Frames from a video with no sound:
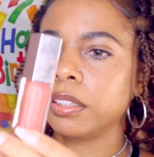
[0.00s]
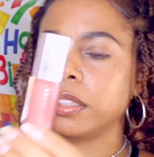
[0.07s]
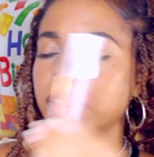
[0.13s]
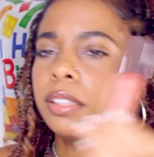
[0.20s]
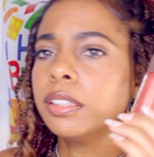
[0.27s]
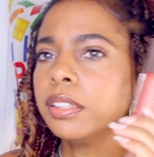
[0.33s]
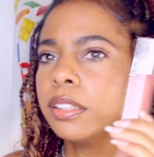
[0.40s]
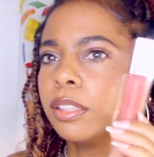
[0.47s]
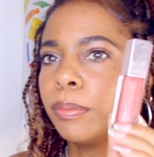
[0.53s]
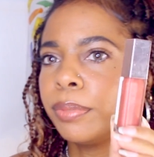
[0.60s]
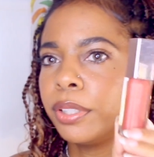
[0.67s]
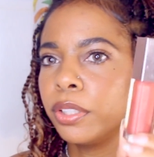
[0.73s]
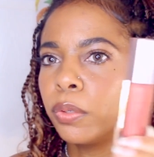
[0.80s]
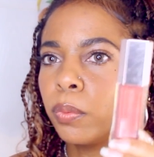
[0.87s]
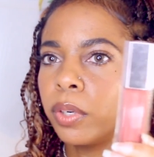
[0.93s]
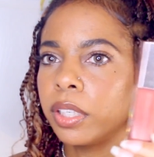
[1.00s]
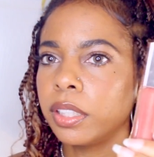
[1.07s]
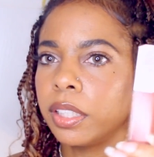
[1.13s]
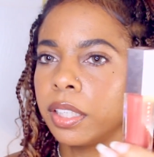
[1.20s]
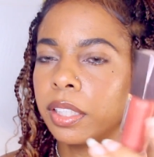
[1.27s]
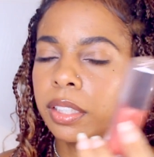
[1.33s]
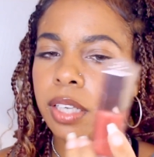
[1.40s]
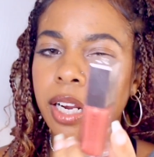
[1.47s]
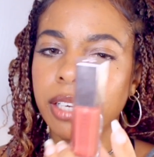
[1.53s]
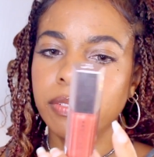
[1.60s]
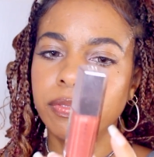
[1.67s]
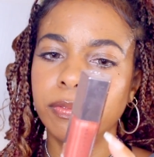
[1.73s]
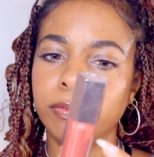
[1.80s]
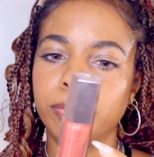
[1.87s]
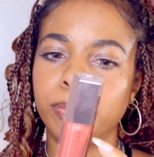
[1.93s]
this is the big one, and
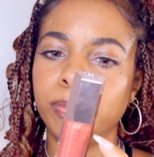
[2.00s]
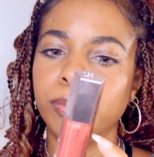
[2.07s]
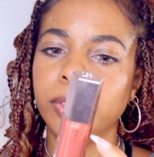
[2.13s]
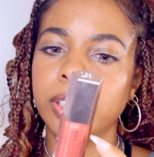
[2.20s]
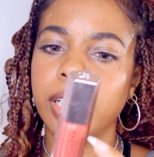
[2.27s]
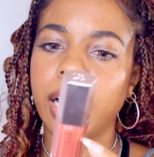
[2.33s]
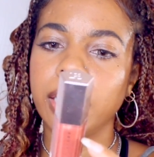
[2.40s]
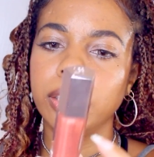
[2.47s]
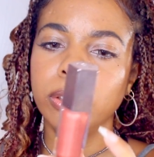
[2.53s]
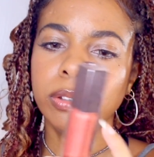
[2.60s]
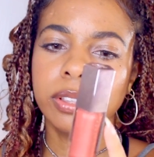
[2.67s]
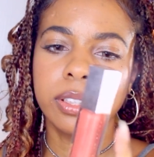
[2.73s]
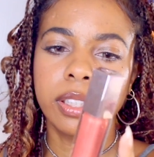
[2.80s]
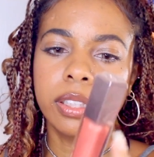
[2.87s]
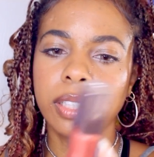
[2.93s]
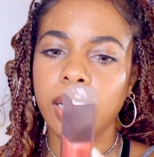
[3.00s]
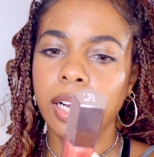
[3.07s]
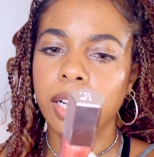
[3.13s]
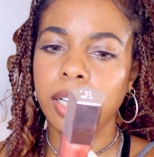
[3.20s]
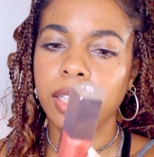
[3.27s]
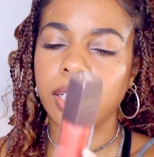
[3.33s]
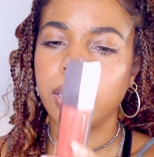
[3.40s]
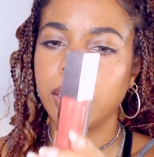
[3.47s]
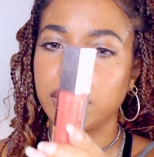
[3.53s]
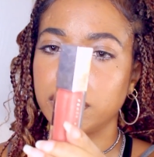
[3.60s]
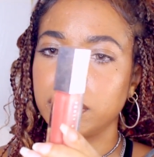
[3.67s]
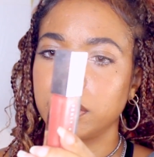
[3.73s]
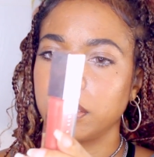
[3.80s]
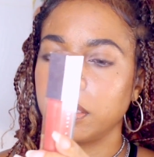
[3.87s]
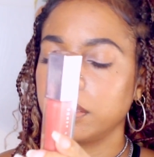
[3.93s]
I use it a lot,
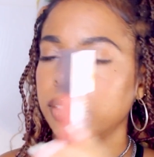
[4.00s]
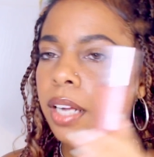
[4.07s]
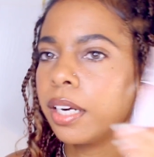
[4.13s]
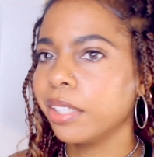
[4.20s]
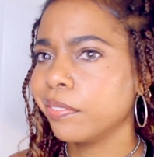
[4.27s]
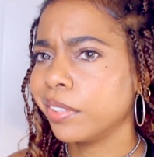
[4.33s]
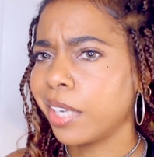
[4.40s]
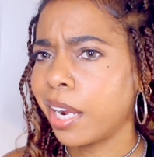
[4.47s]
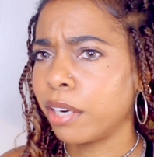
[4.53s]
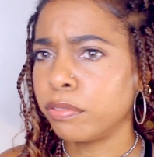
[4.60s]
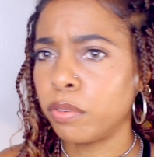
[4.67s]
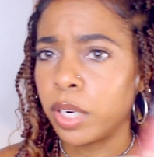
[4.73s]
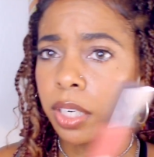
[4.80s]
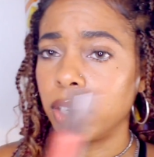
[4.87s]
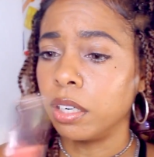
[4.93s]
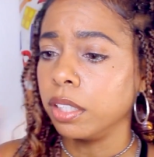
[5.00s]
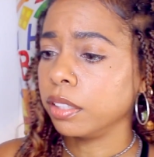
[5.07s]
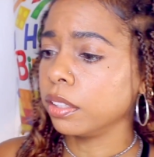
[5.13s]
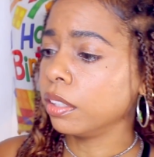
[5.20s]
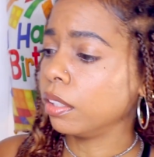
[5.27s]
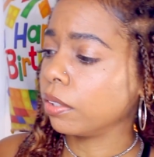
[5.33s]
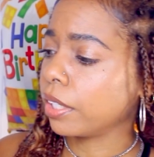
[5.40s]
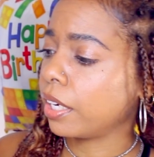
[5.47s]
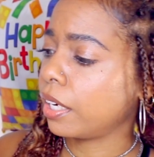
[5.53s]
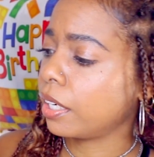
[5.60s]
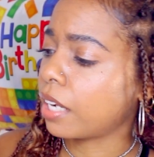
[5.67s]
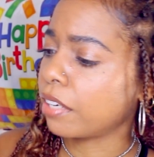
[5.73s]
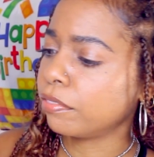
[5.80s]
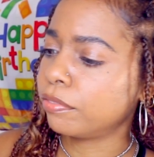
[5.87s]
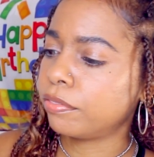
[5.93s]
and it's not even halfway gone, okay?
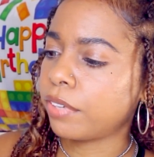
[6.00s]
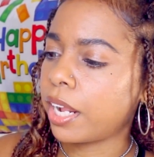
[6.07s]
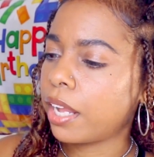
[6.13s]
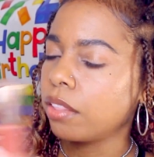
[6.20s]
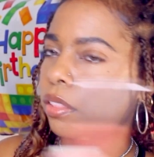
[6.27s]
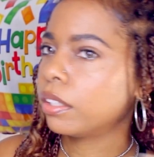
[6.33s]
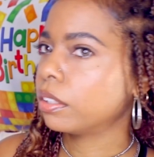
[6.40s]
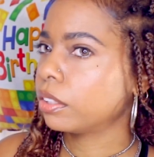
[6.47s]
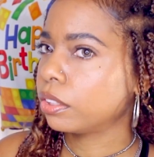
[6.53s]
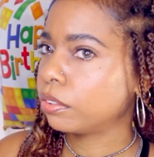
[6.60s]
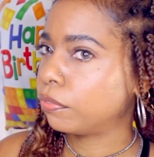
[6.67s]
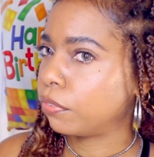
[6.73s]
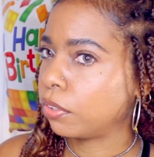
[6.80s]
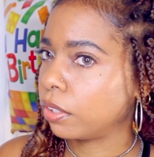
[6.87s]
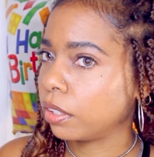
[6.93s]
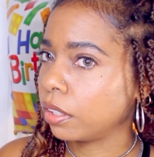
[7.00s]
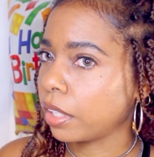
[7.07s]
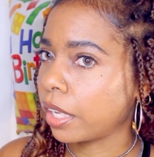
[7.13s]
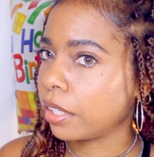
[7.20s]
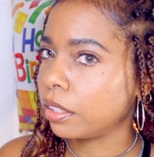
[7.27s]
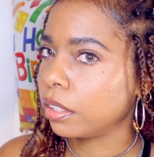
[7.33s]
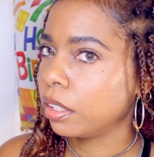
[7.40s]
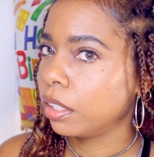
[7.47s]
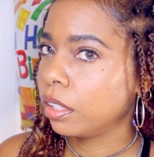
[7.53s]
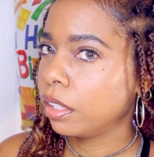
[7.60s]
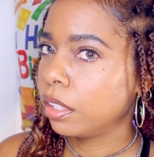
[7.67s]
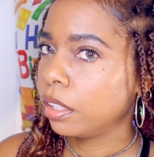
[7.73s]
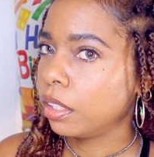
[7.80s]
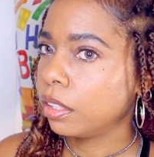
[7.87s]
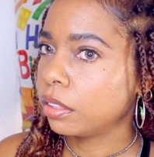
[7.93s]
And I've had this for like
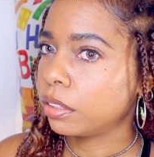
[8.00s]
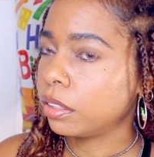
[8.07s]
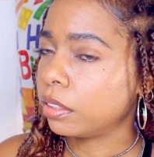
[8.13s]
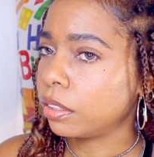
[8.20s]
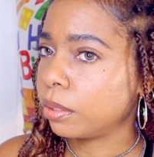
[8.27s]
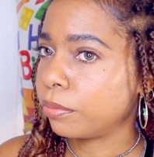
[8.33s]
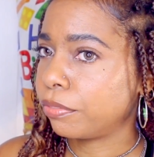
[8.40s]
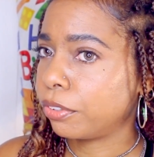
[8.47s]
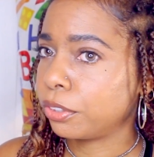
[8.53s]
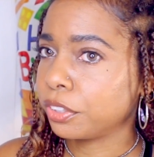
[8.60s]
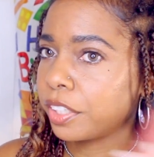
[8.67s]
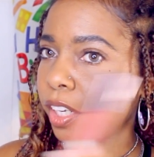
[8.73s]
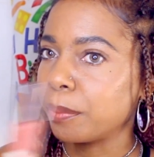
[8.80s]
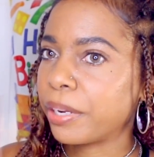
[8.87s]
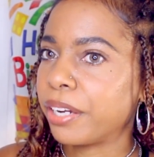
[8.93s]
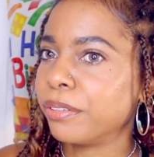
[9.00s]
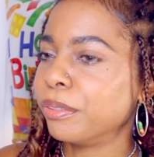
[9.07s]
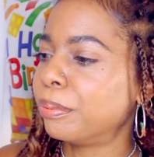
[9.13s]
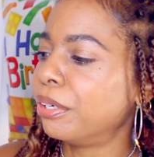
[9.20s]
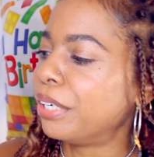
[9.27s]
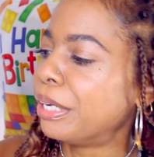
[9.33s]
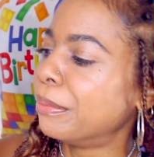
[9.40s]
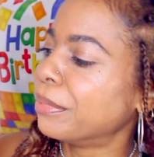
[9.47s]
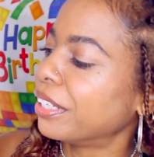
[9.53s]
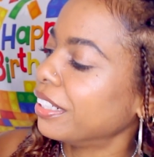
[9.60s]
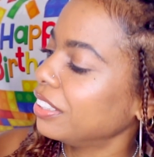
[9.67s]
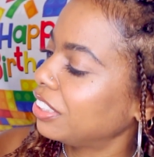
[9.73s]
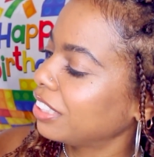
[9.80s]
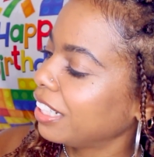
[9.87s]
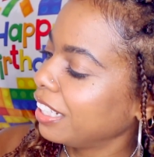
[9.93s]
since it first came out, pretty
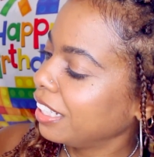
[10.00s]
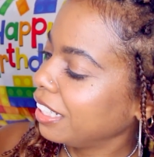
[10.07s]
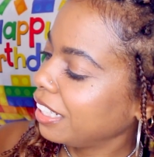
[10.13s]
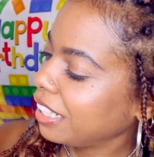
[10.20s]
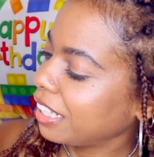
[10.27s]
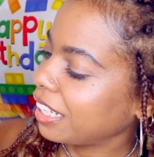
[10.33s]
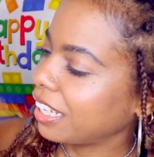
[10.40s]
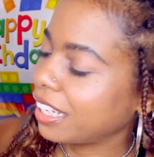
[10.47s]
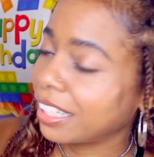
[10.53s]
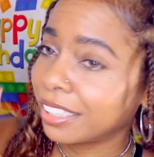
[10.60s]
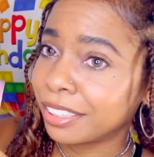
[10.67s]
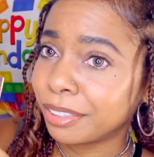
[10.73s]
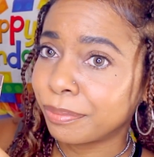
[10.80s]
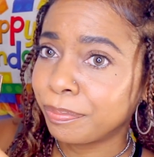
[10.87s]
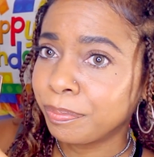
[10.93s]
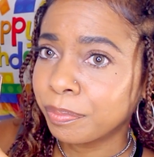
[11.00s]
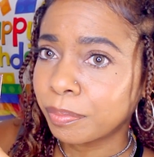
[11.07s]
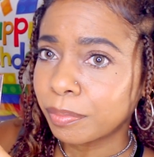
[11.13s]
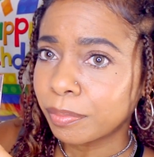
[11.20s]
much. And